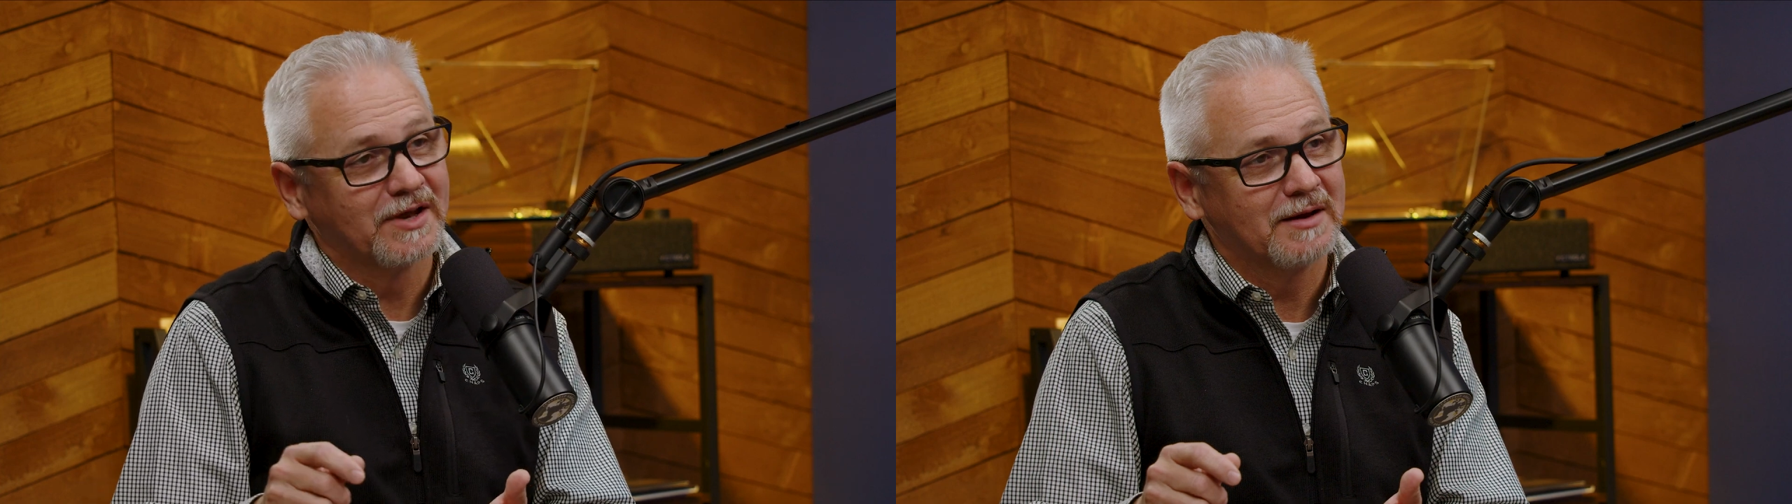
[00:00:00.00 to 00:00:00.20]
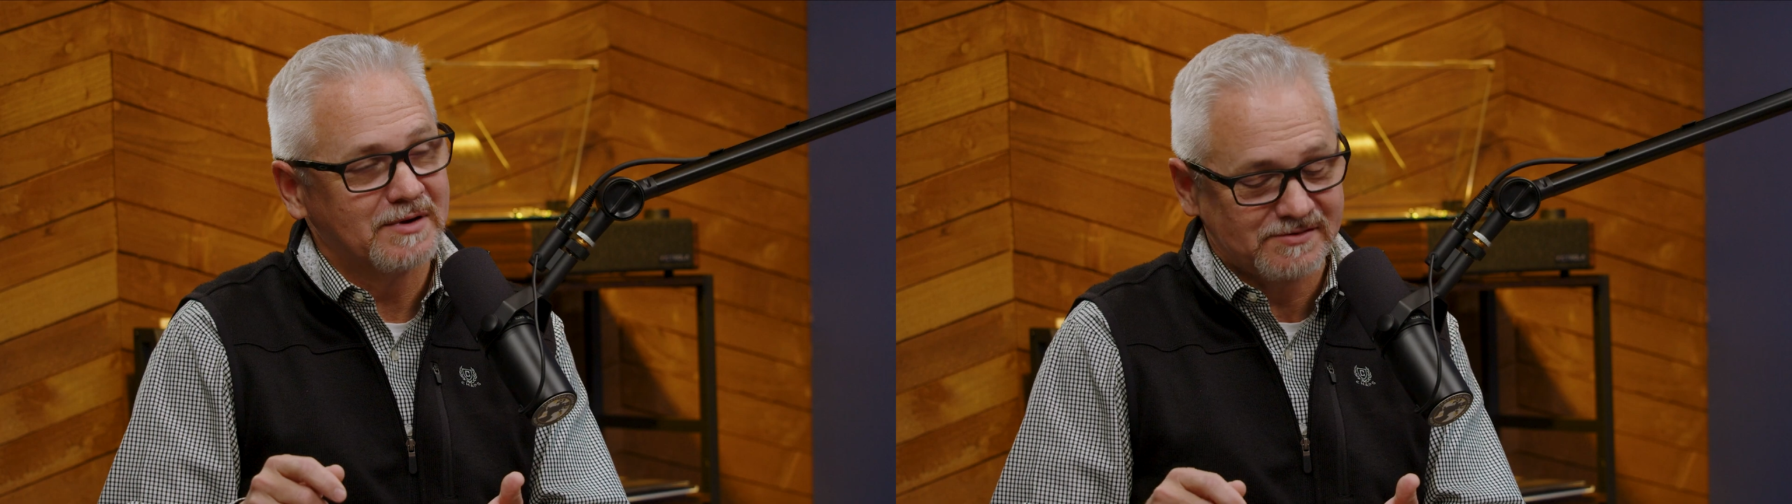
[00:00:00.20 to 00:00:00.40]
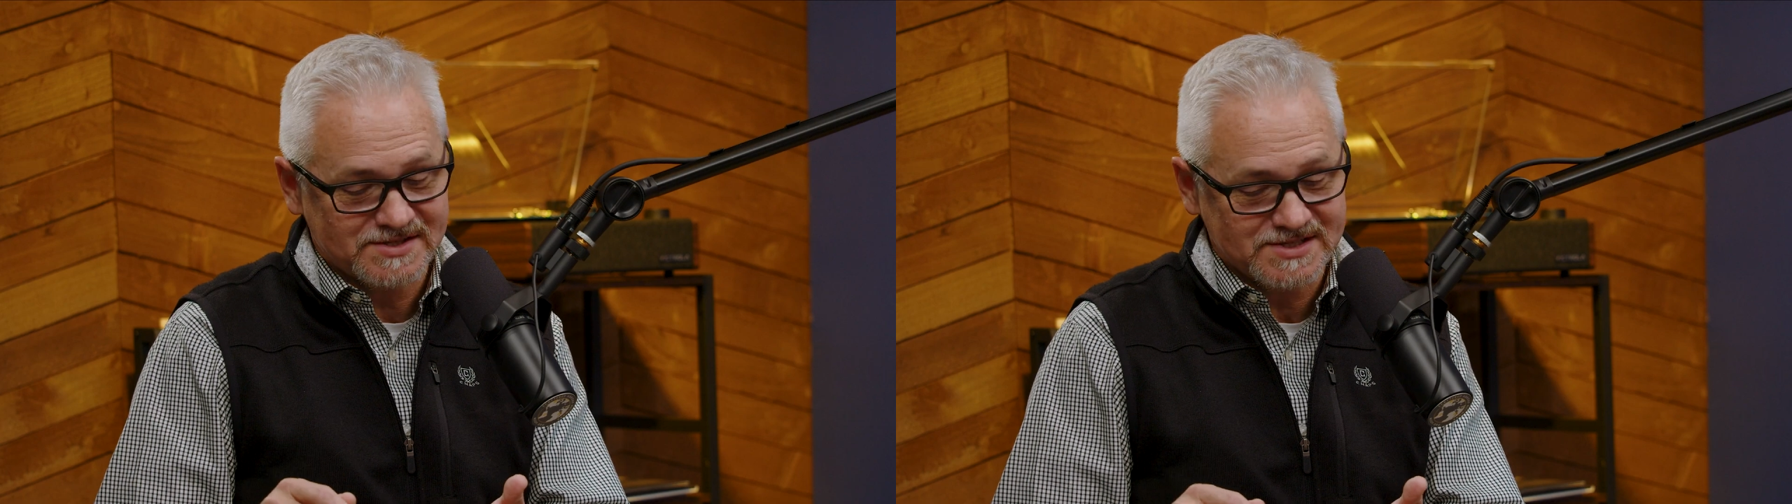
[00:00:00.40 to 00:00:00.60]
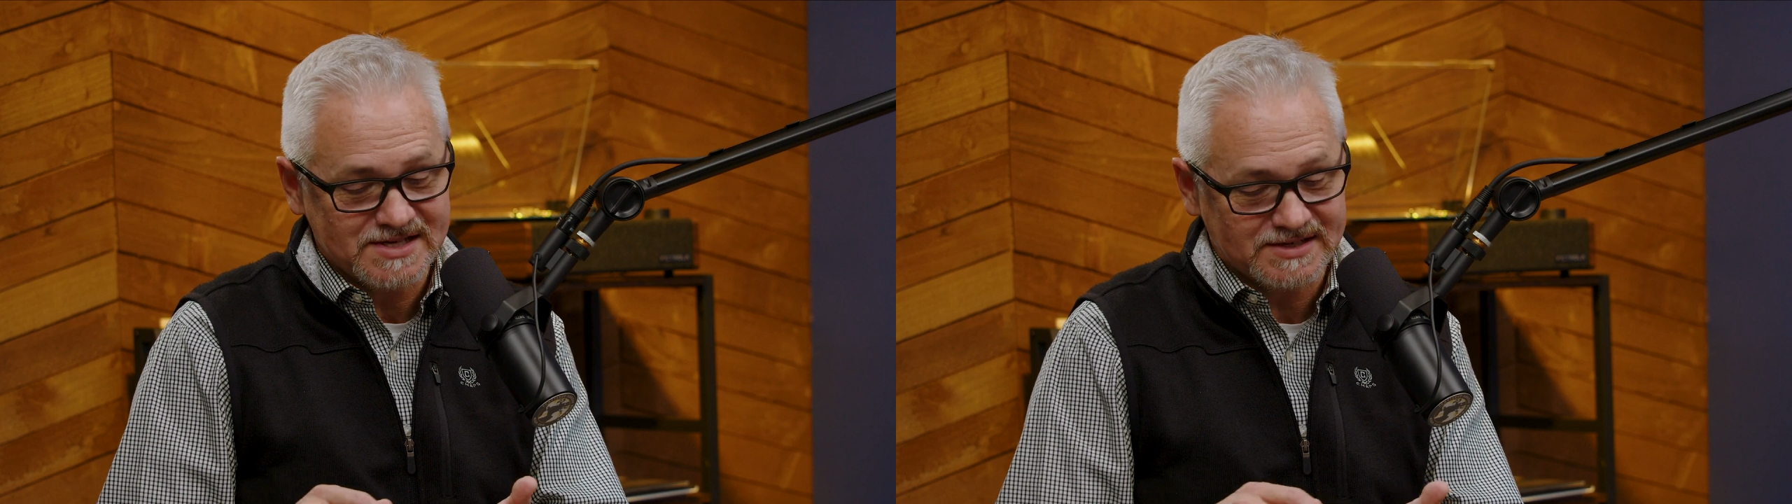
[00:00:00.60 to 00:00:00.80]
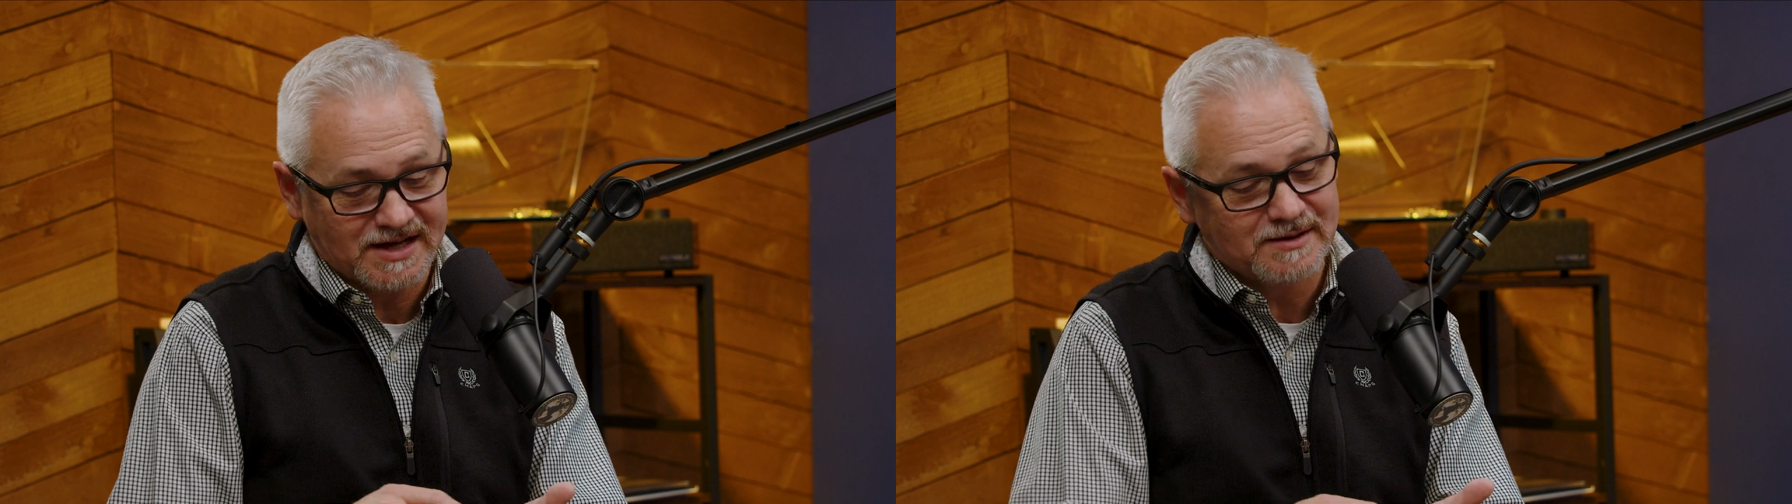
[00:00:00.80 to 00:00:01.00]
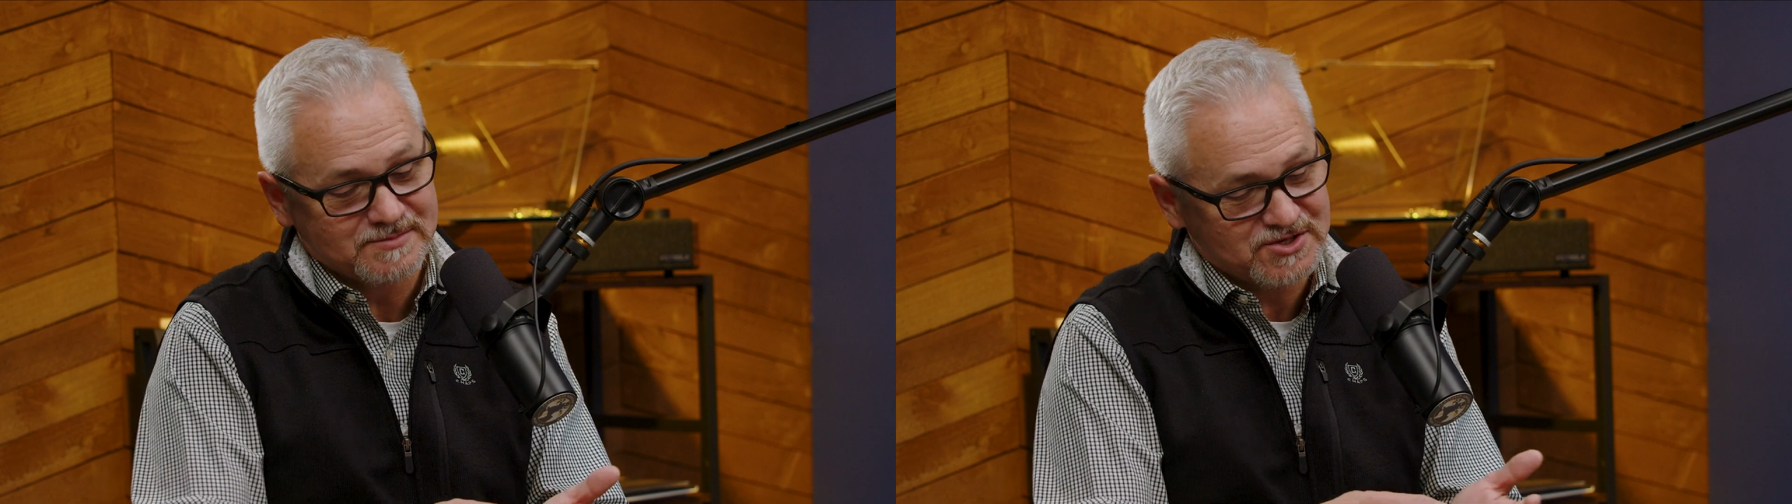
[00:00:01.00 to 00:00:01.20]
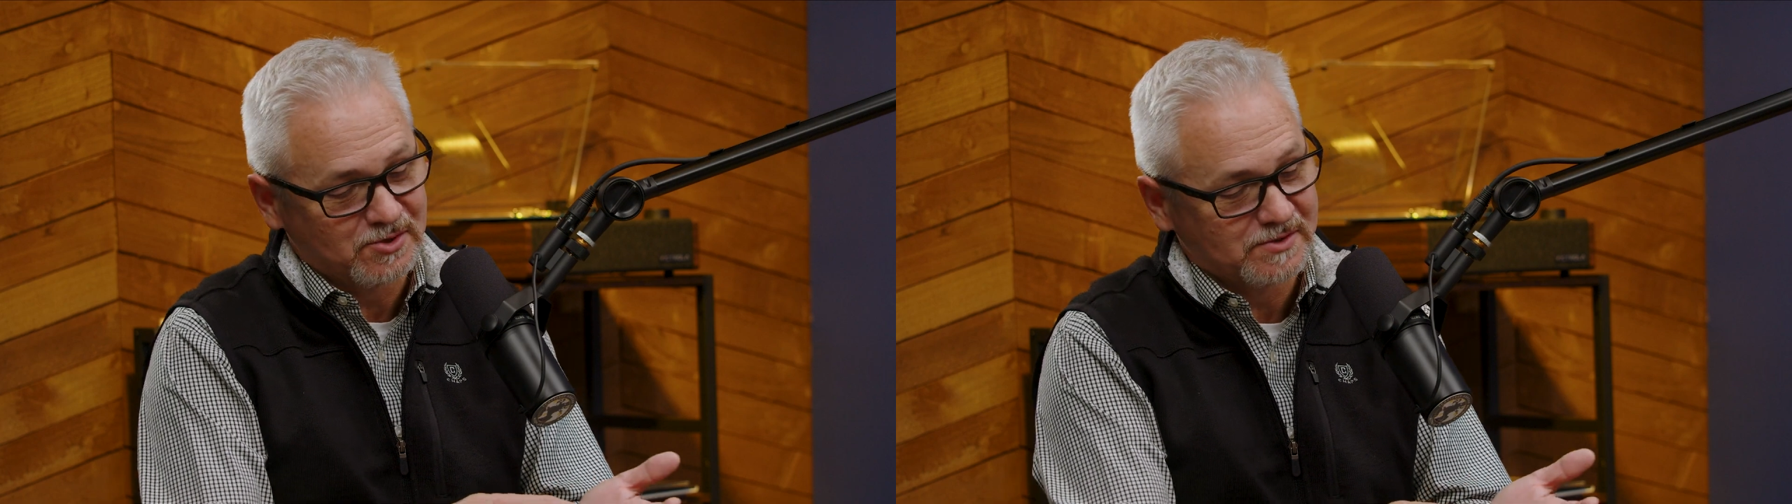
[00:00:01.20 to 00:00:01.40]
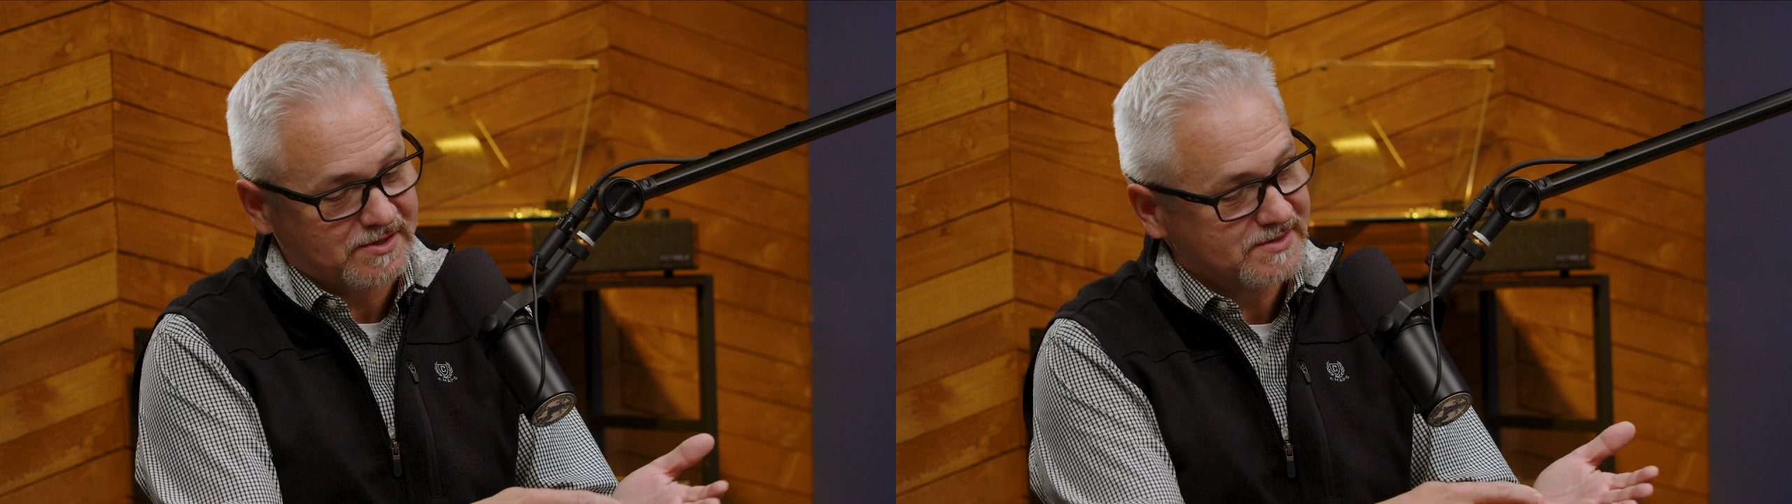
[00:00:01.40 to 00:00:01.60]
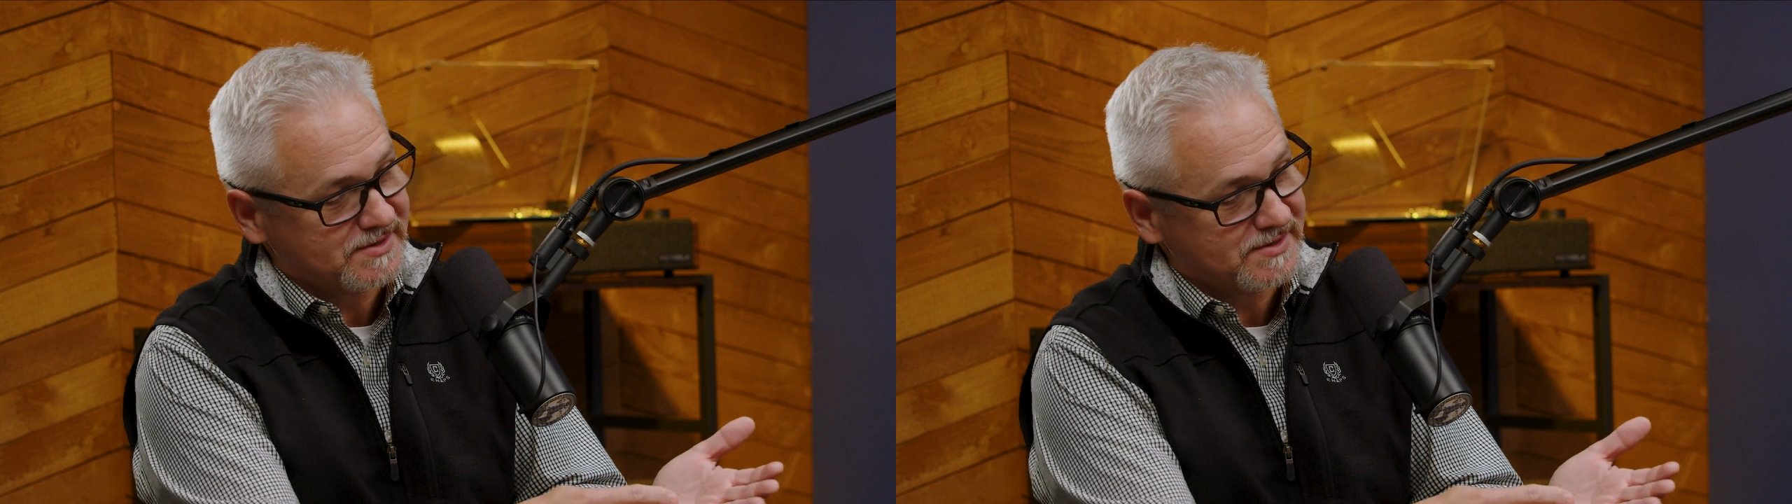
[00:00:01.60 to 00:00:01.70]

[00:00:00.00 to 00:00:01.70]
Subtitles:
out my receipt, and I'm showing her.